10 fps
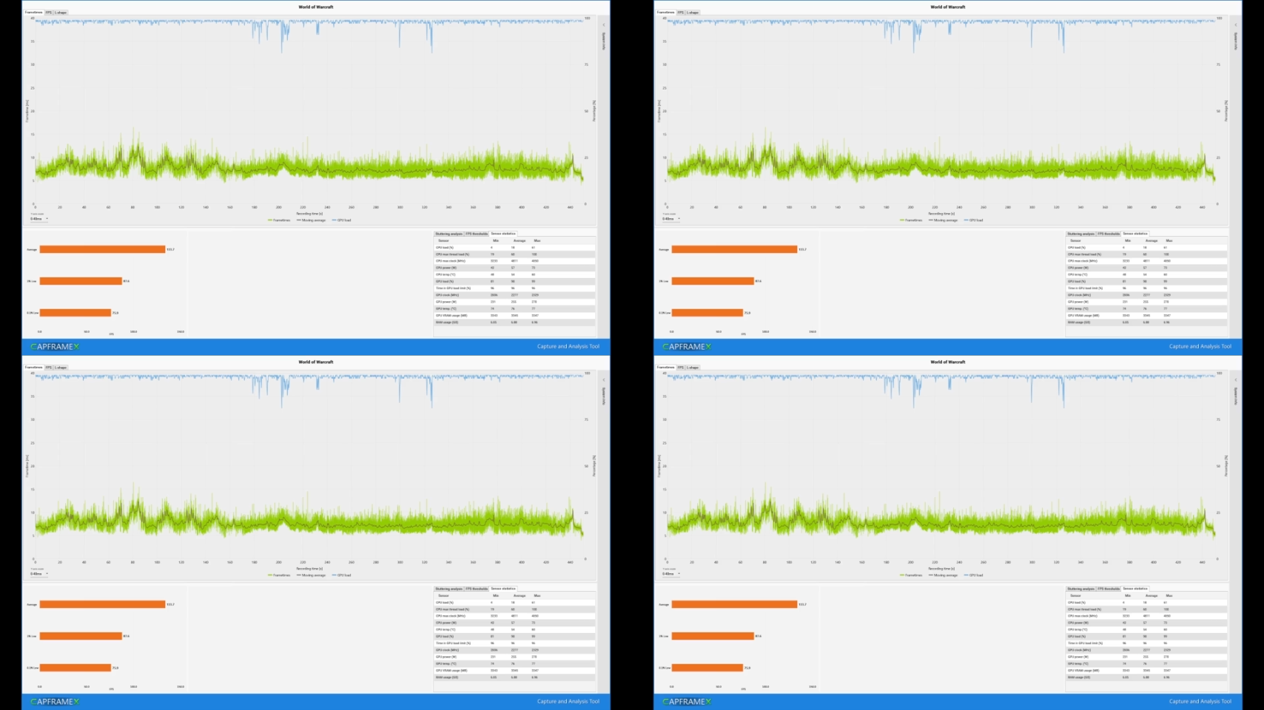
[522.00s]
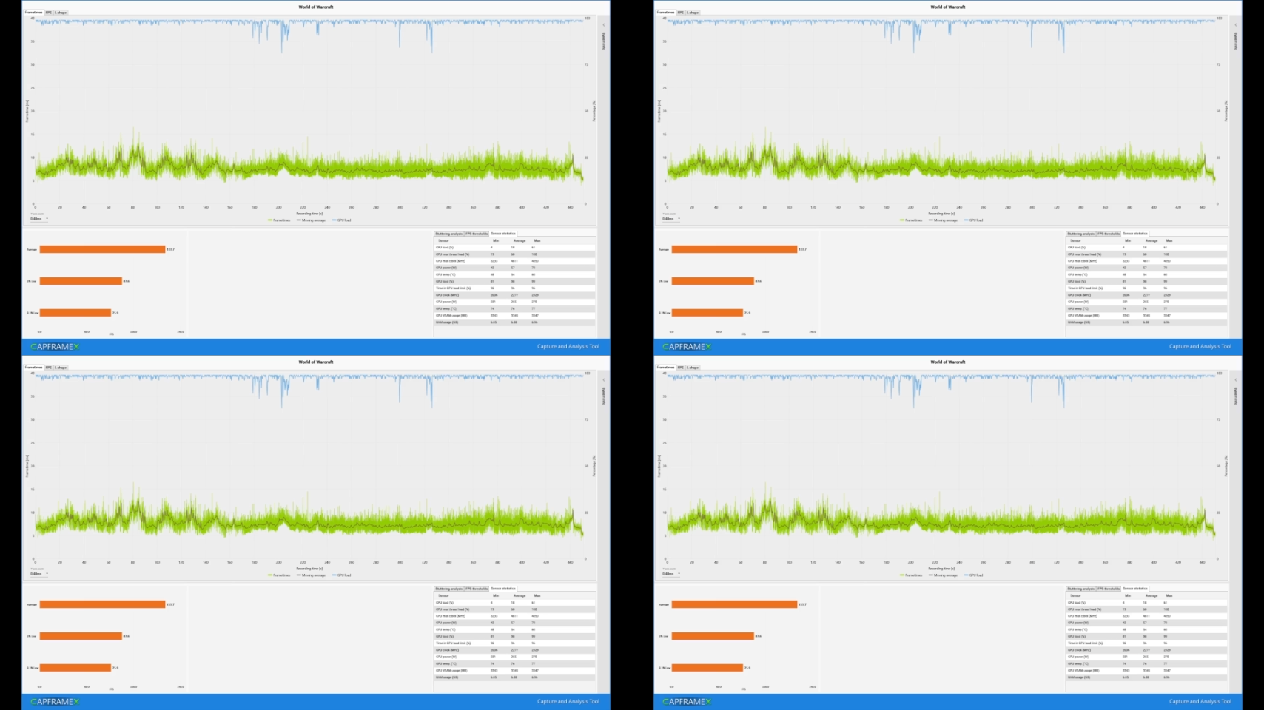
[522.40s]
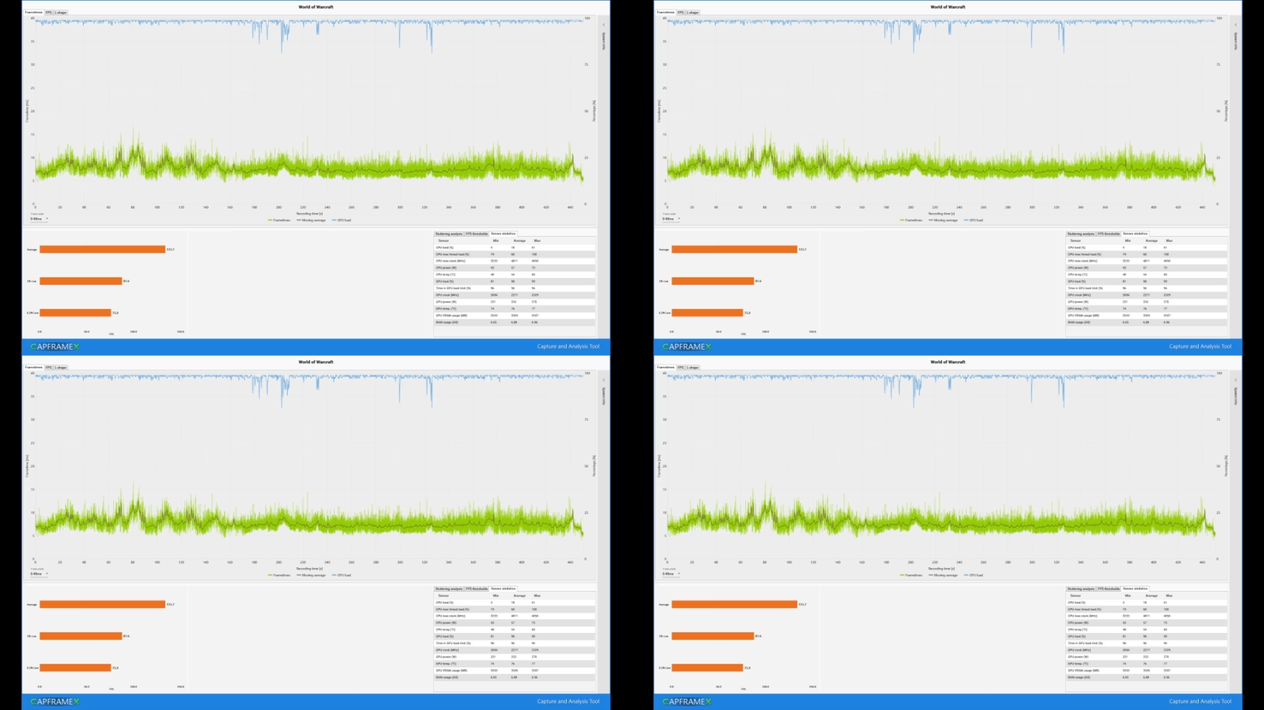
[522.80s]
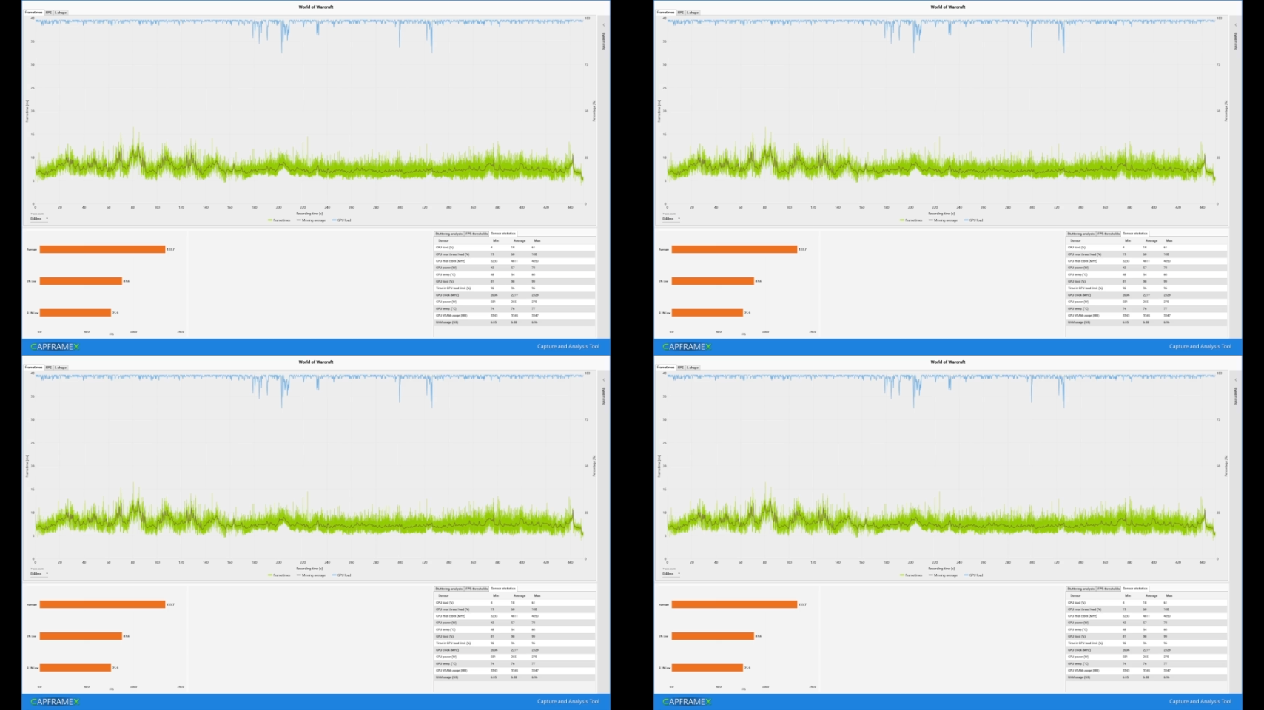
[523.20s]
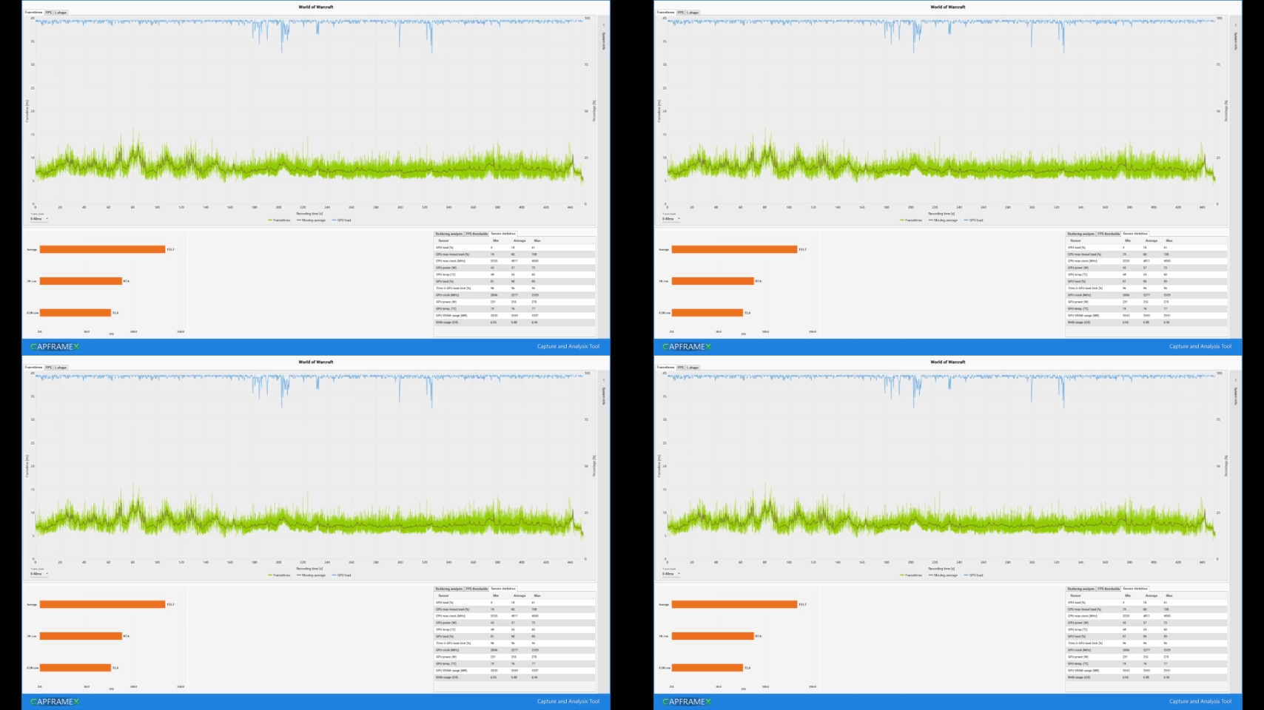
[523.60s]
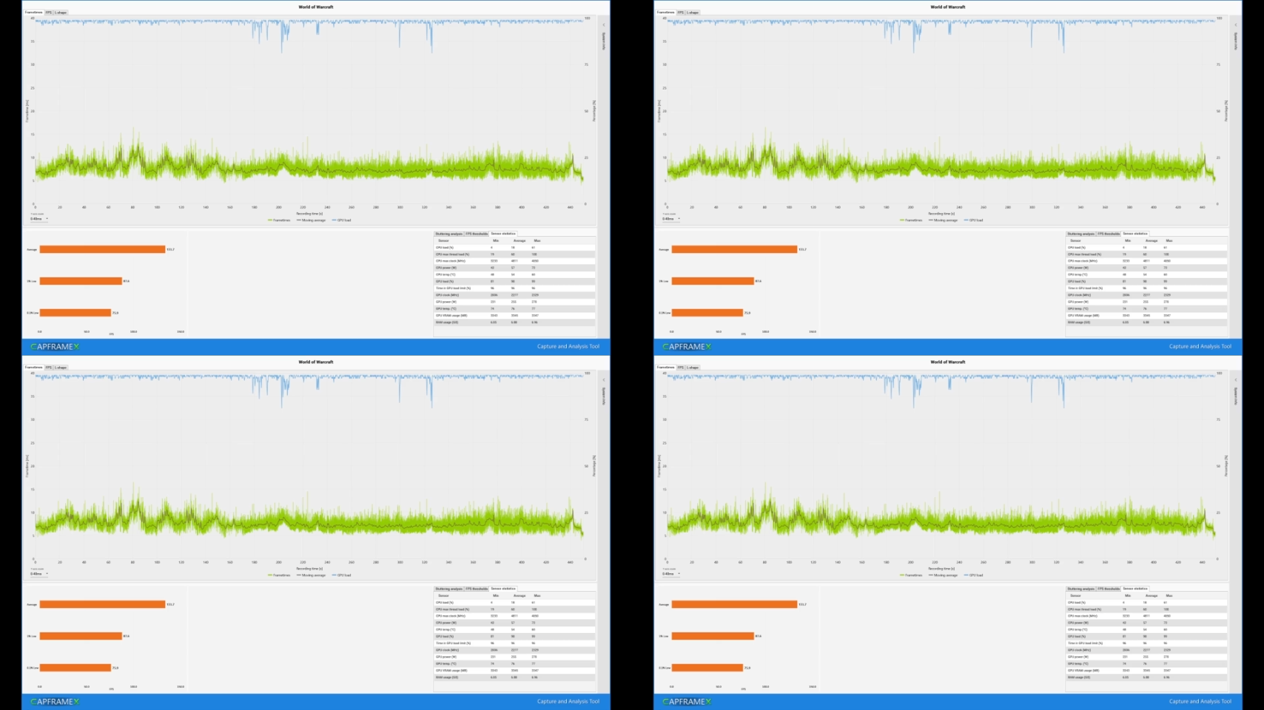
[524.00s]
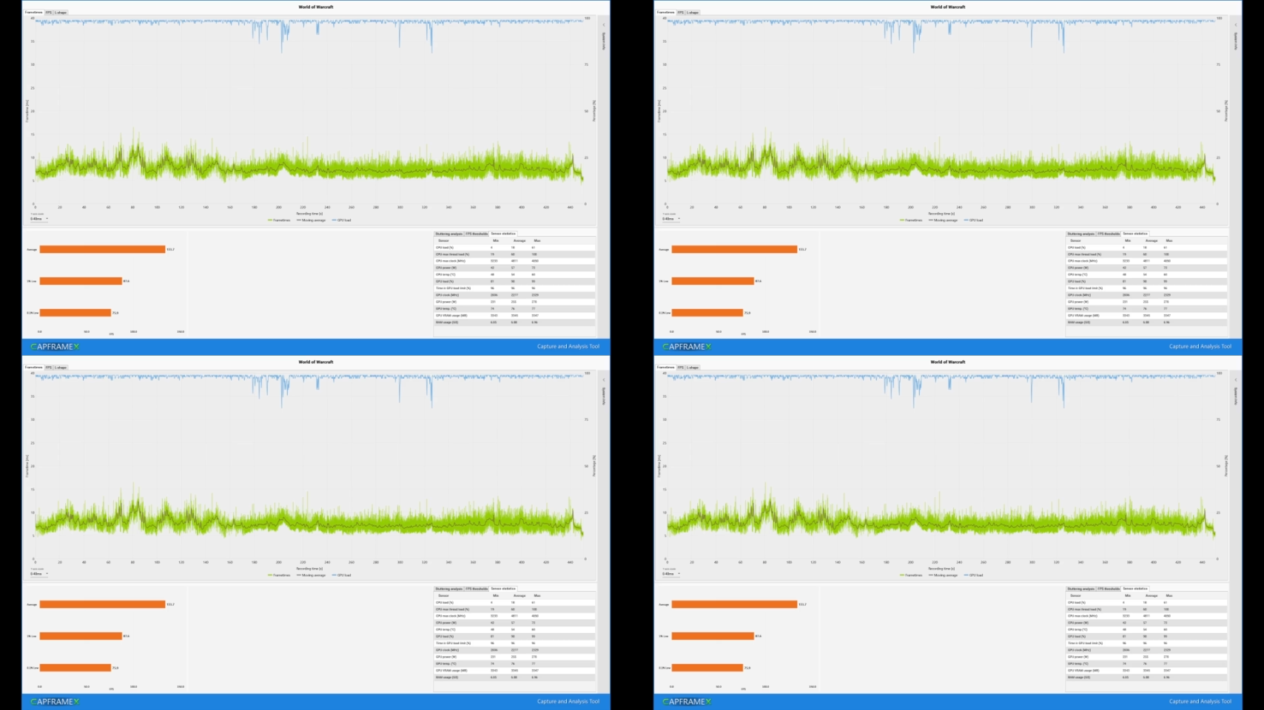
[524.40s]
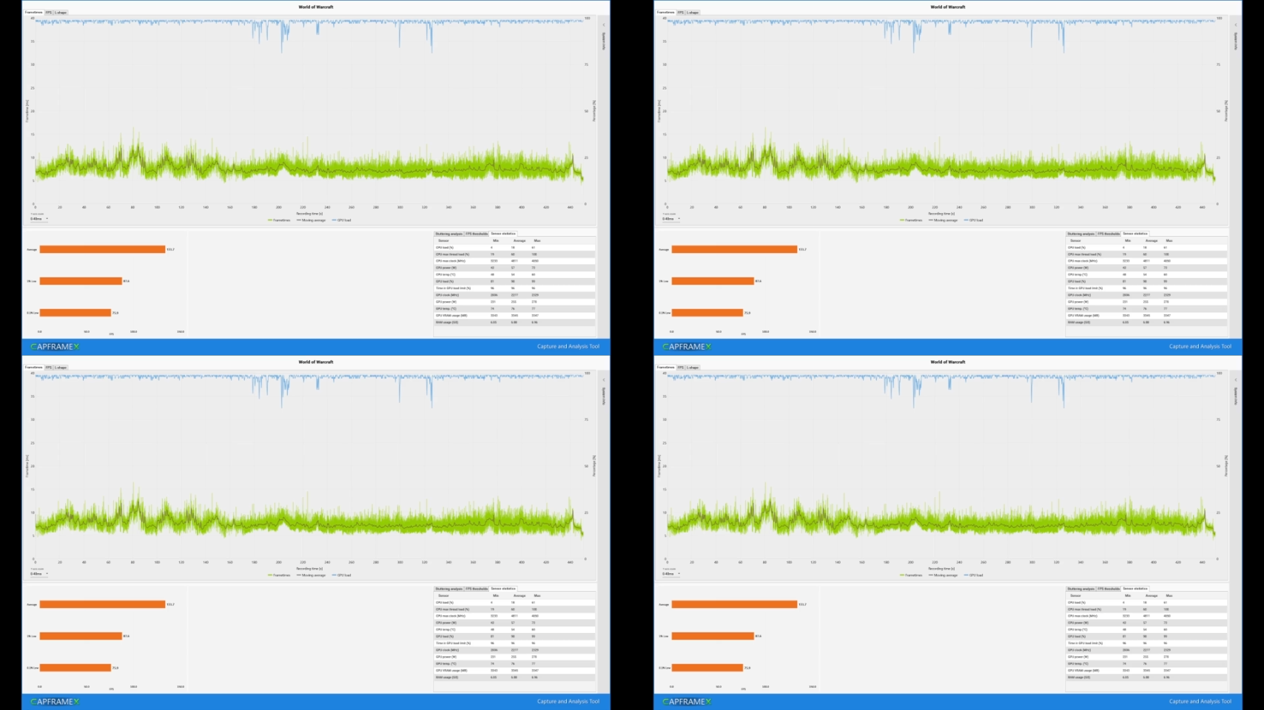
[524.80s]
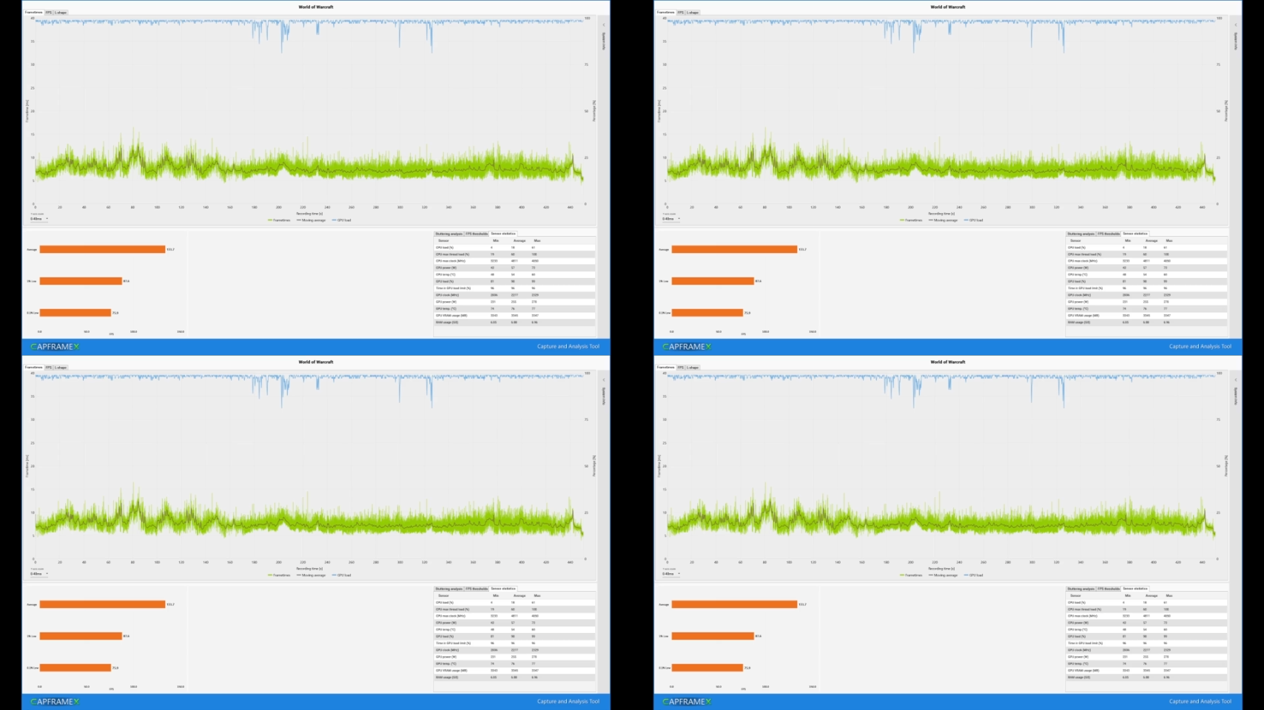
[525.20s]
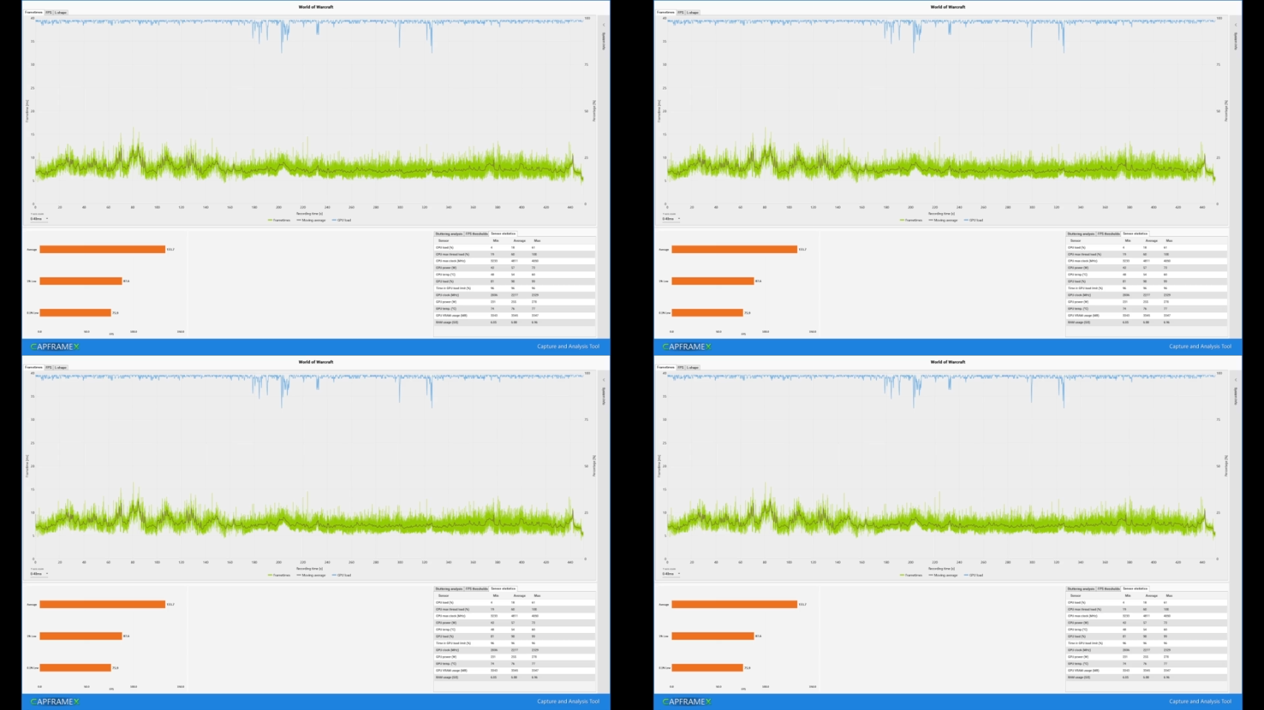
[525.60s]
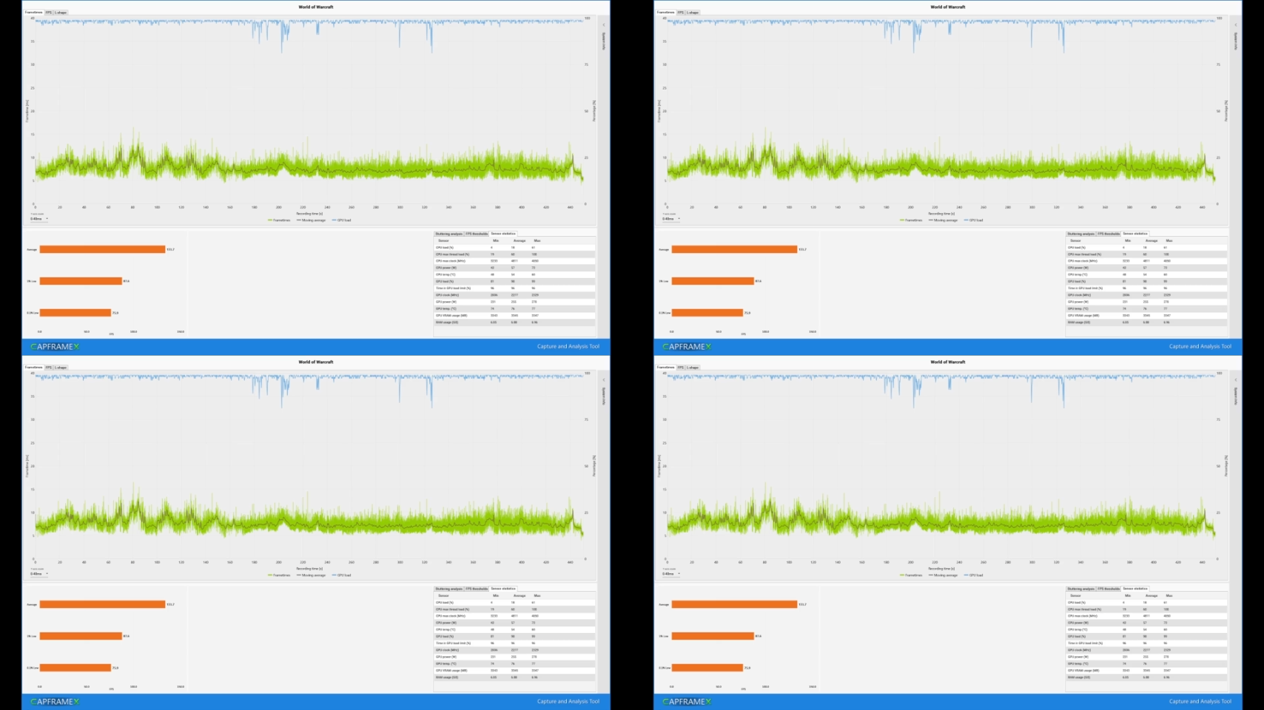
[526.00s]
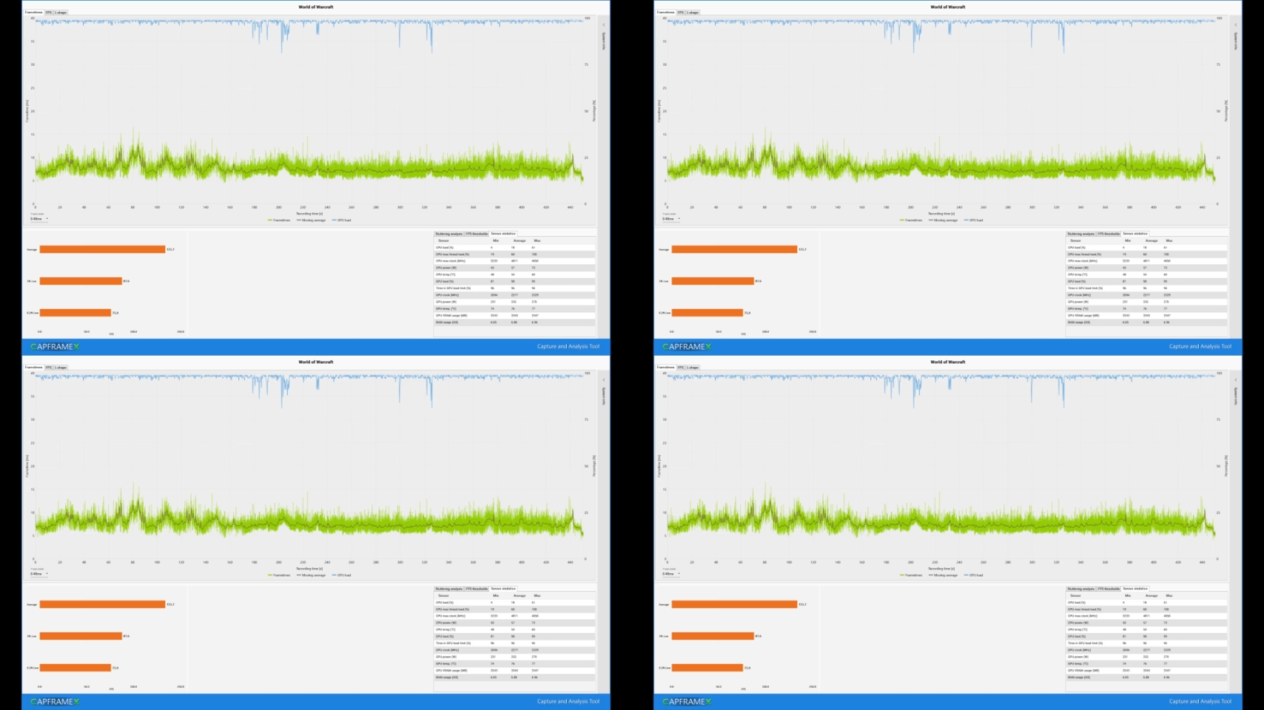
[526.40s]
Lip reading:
(no speaker visible)